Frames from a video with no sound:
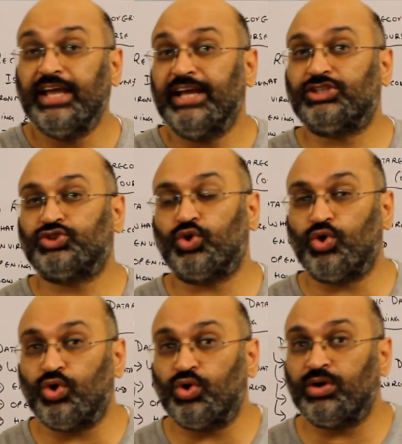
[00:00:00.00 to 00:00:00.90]
its
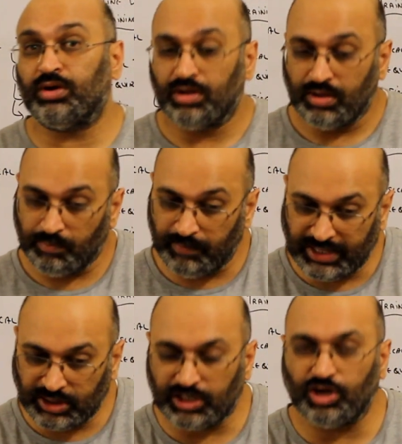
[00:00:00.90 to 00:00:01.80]
own
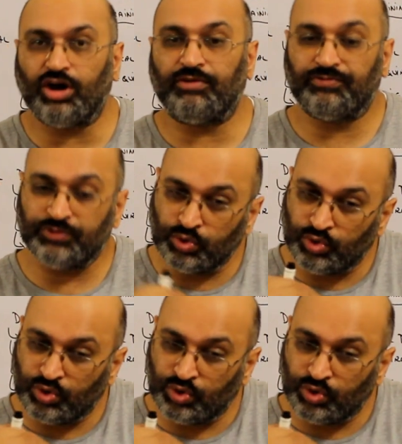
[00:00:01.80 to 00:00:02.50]
method of